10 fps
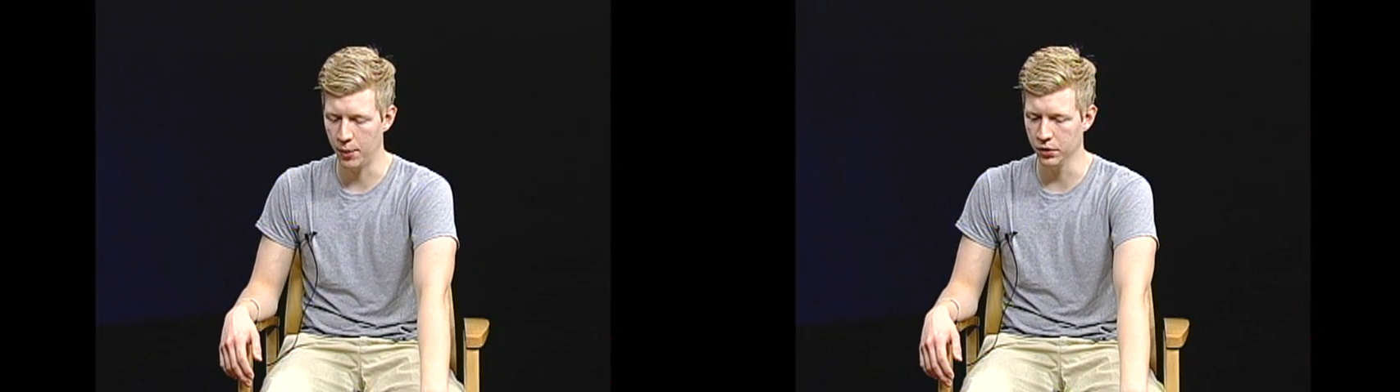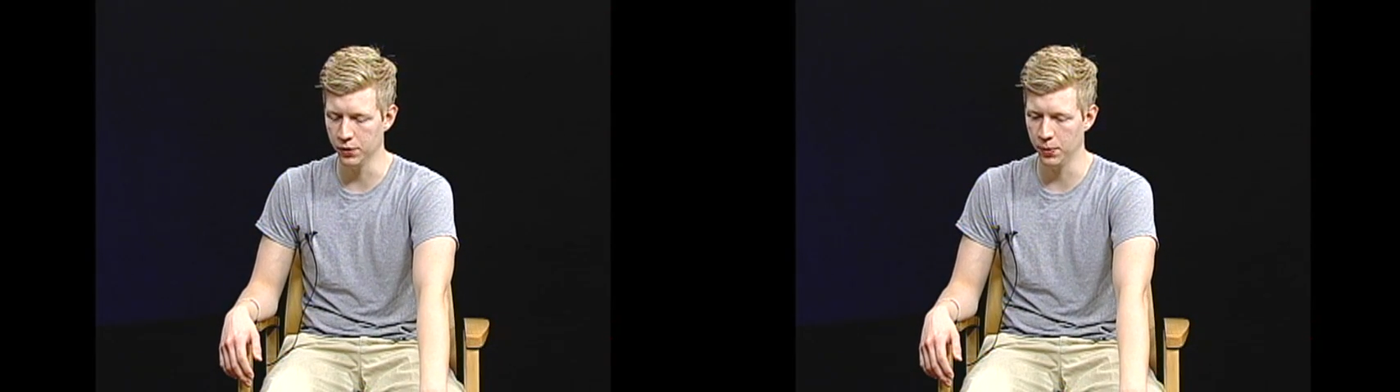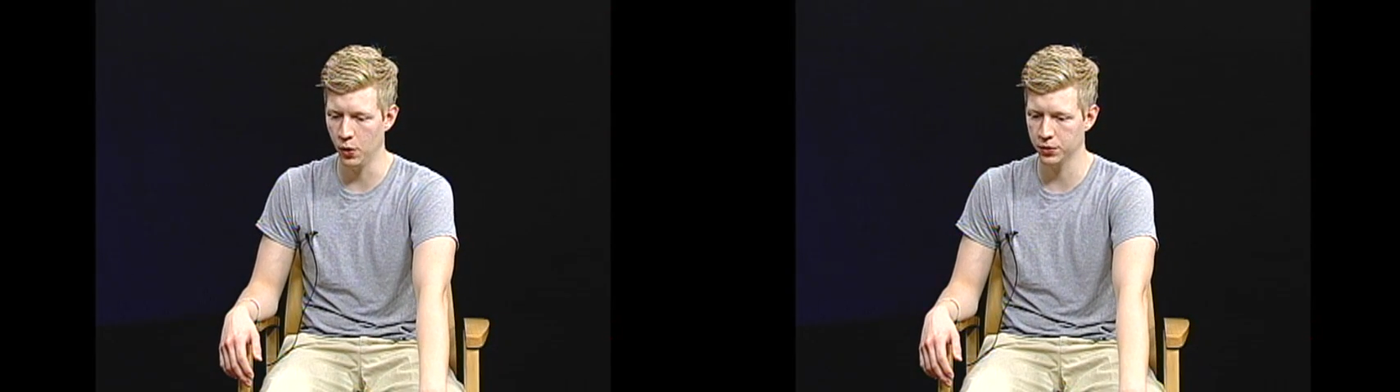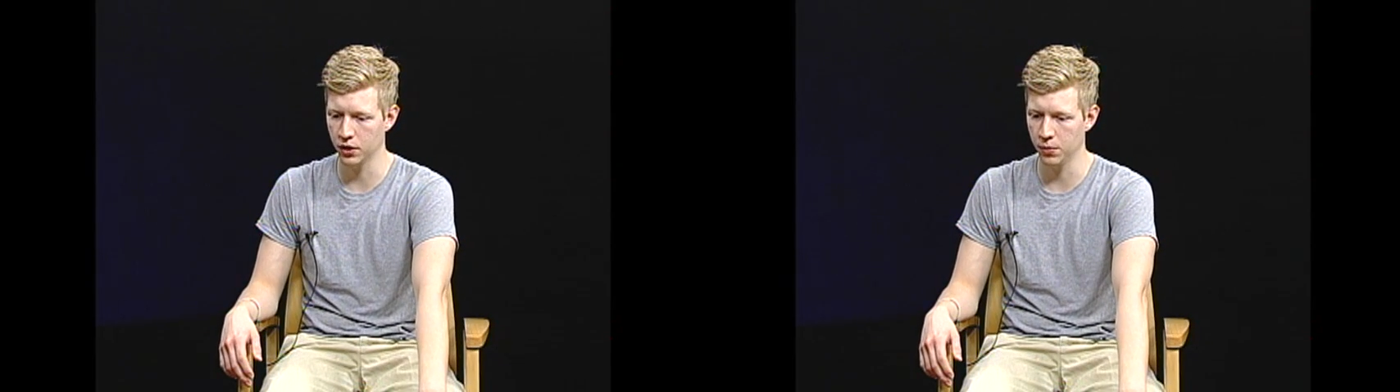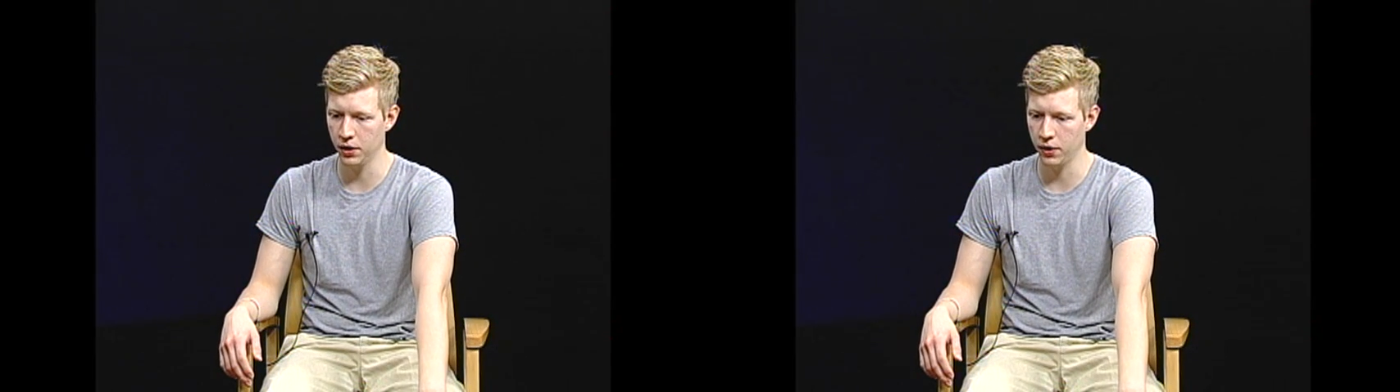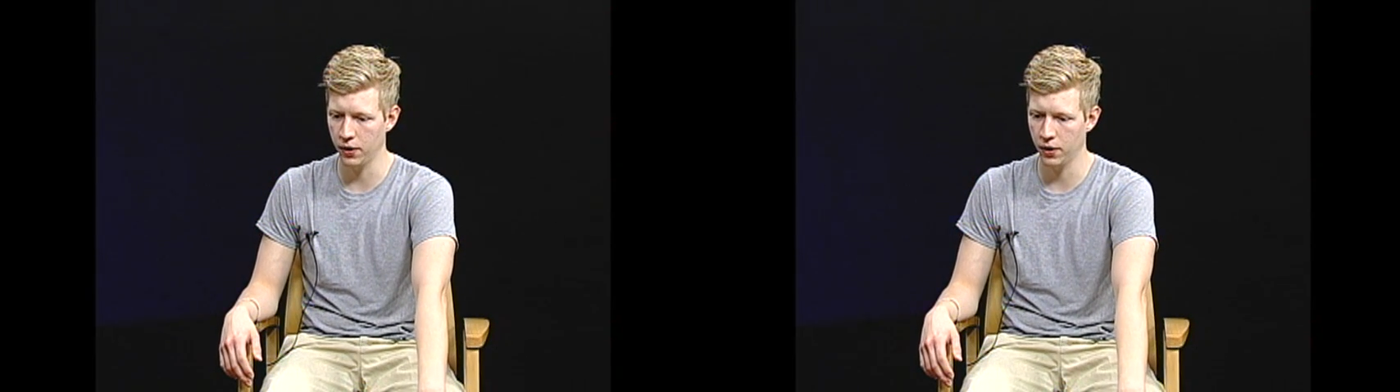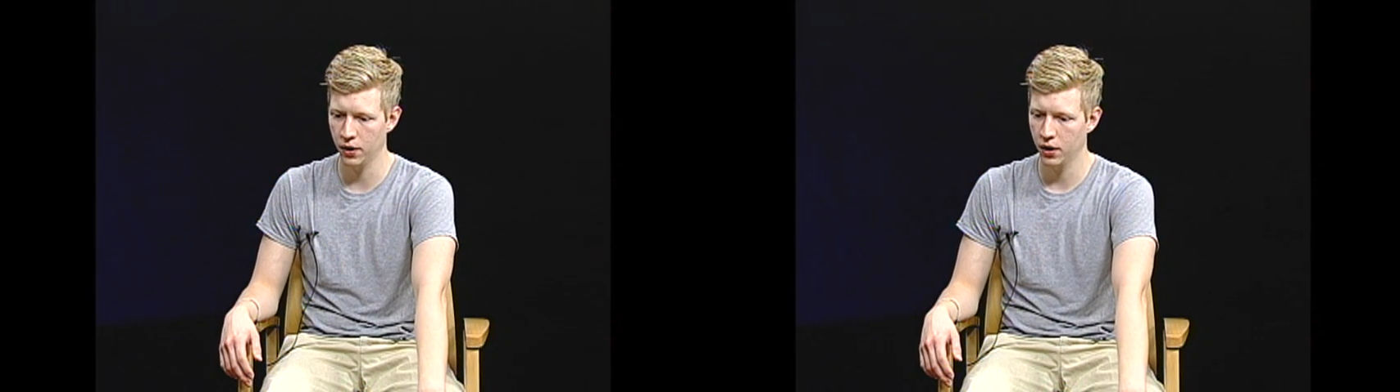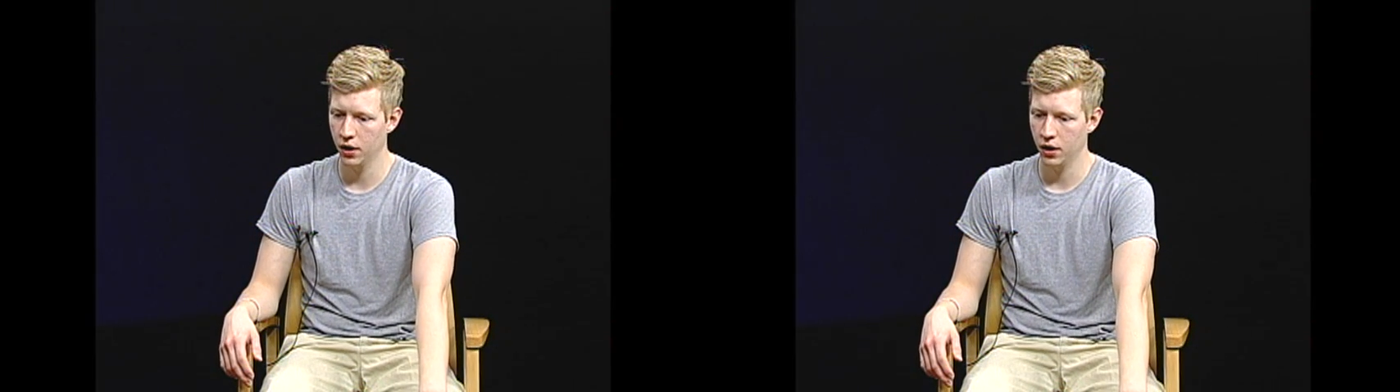I believe the Pope's going to be there.
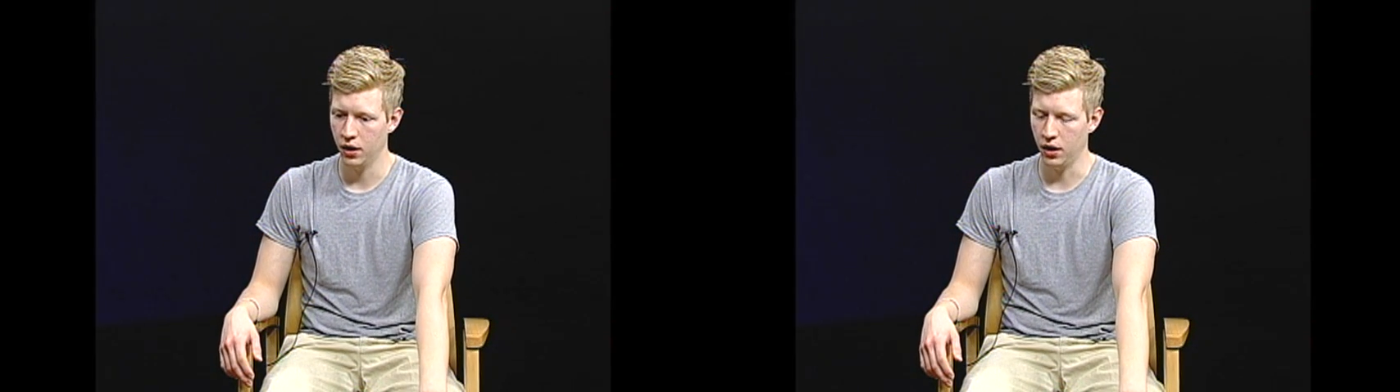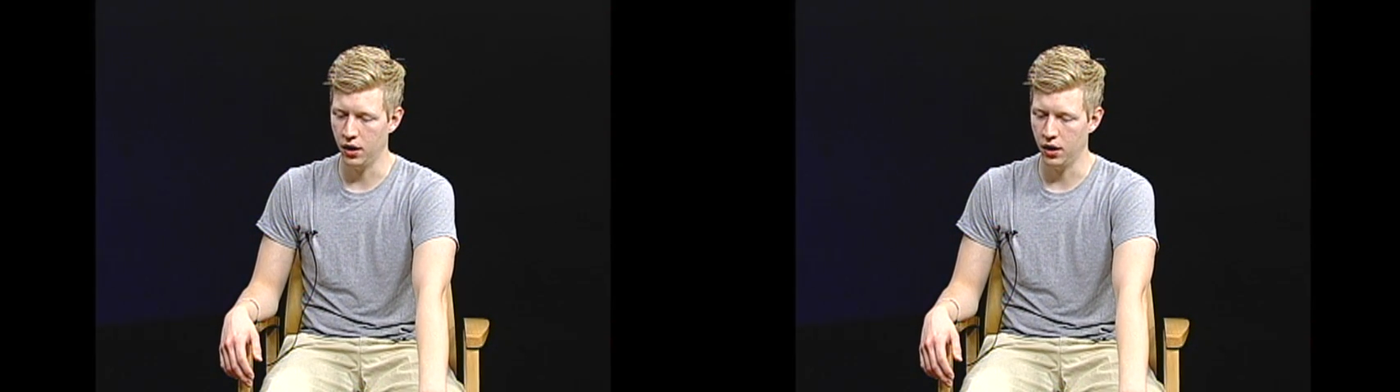Uh,